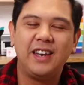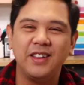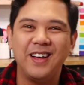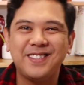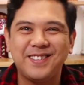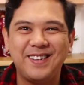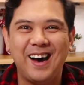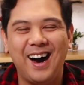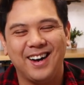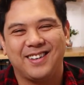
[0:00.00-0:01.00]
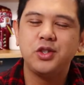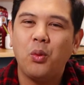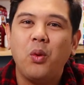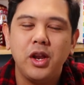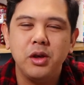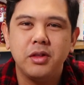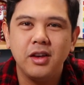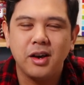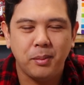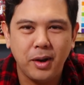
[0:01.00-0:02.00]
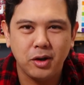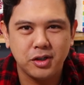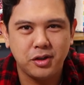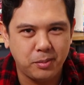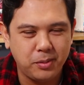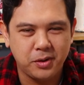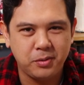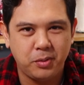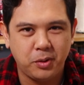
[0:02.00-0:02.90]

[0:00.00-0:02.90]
Now let's talk. So what do you think about the Book of